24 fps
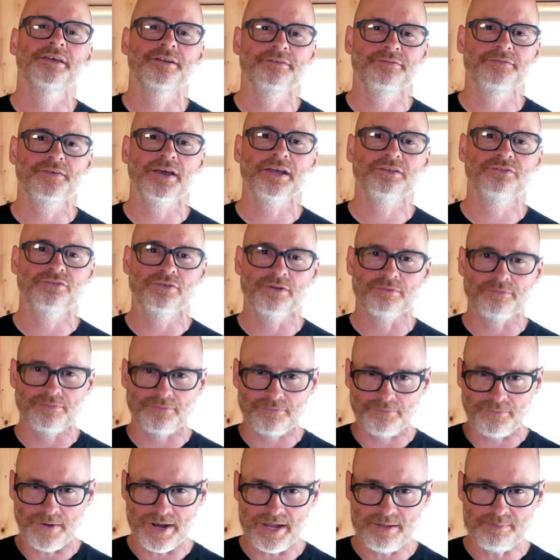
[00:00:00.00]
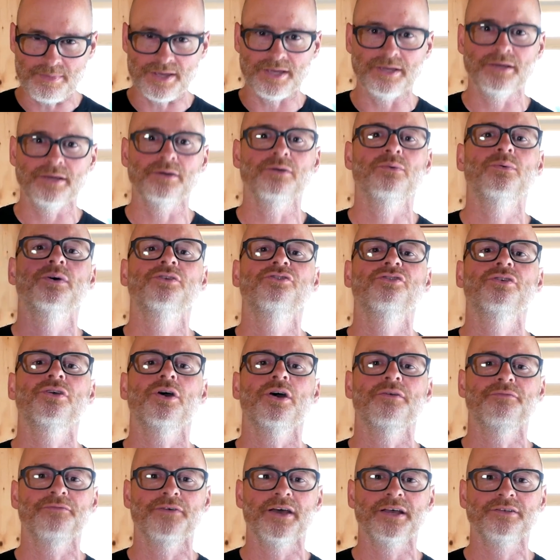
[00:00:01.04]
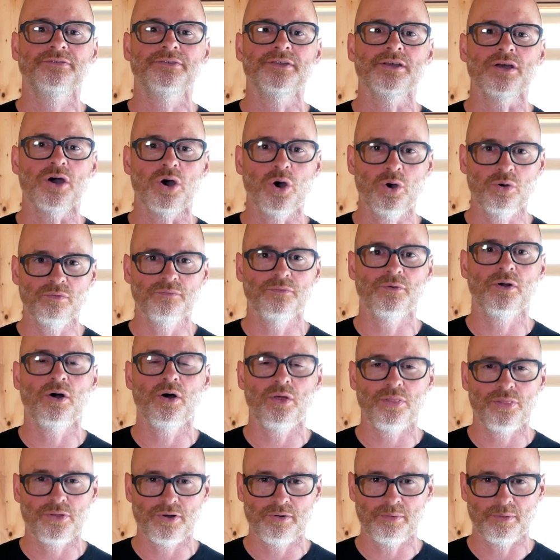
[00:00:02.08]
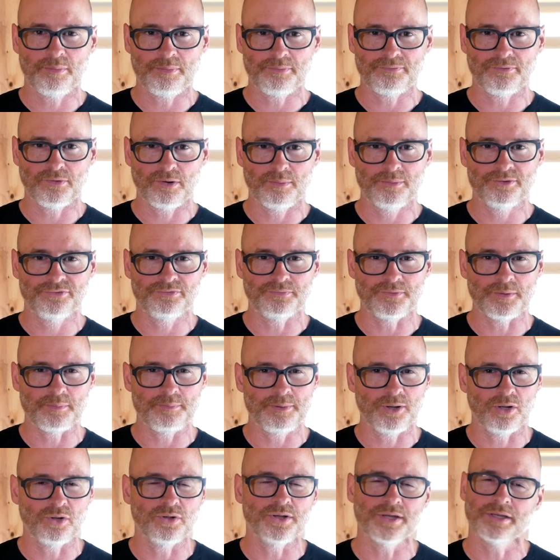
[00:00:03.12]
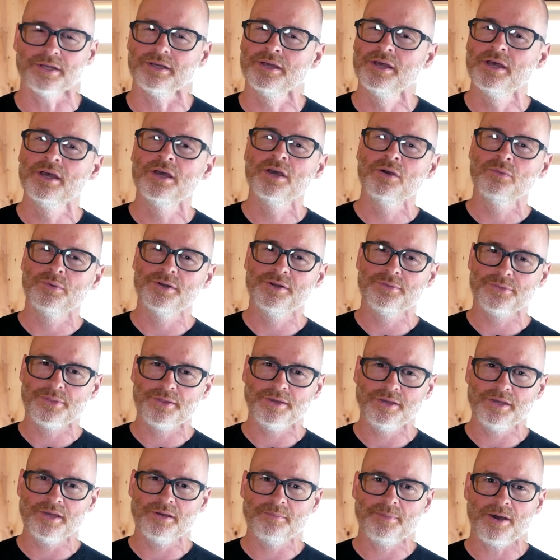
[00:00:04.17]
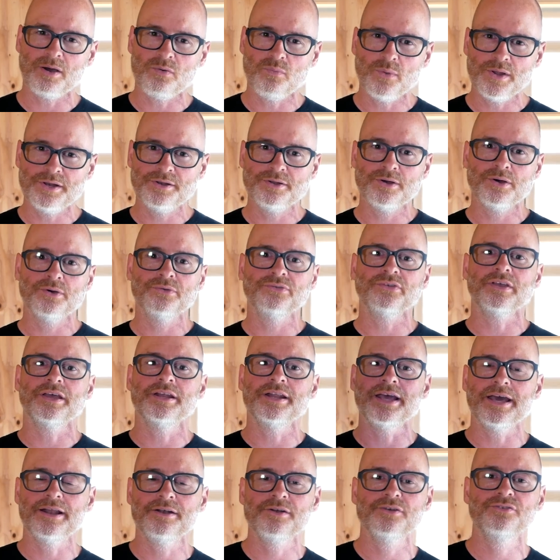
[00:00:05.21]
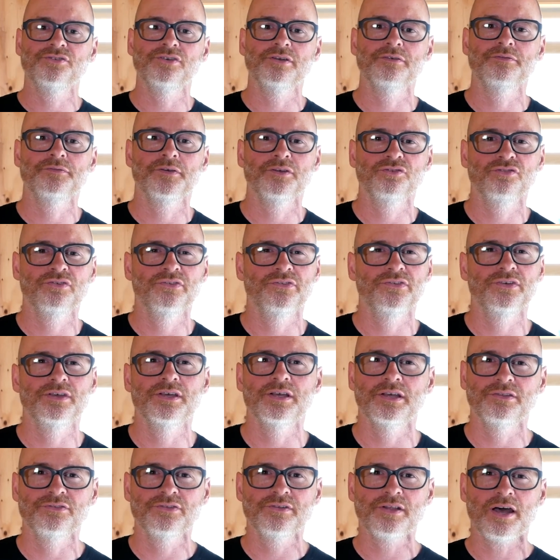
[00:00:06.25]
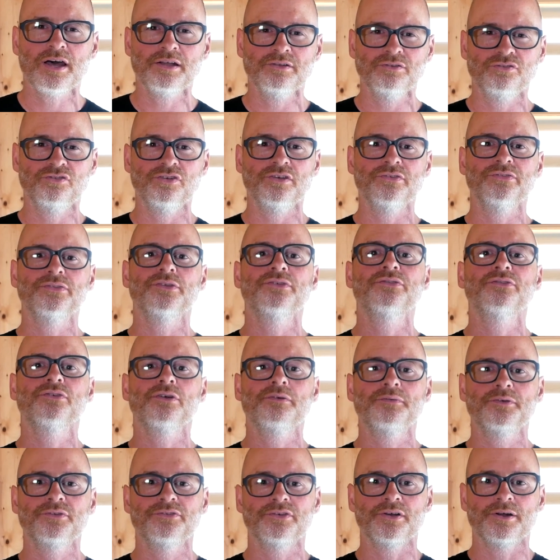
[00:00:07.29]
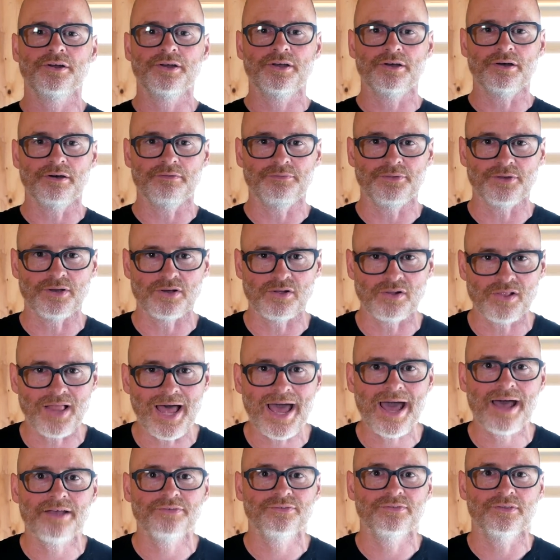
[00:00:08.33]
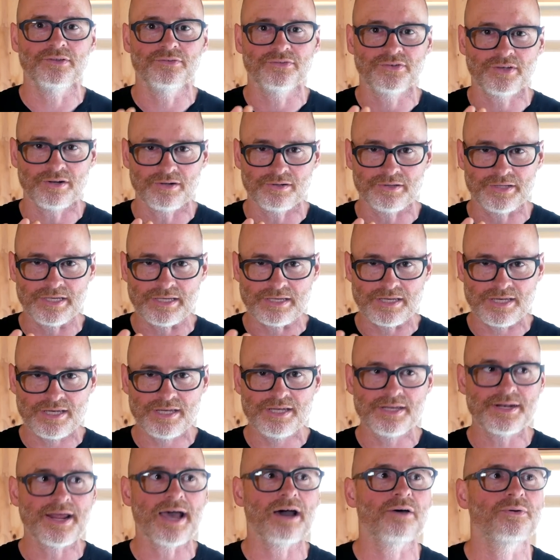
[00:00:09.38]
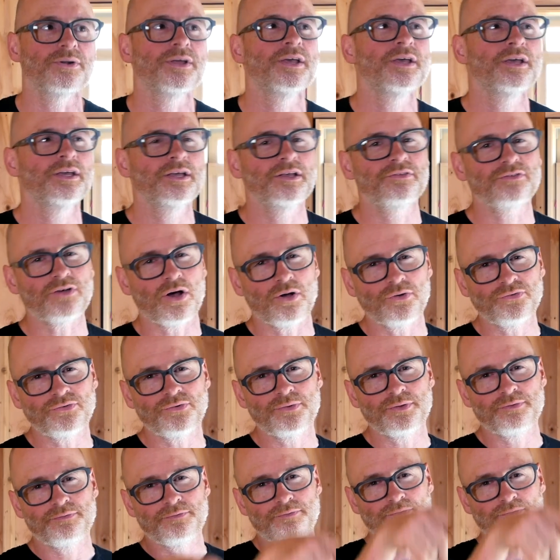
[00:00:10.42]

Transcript: that affects your framing, which affects the overall thermal performance of your building. When you're thinking about windows and energy efficiency, it's not just the surface area of the glass that's going to leak heat out, it's also the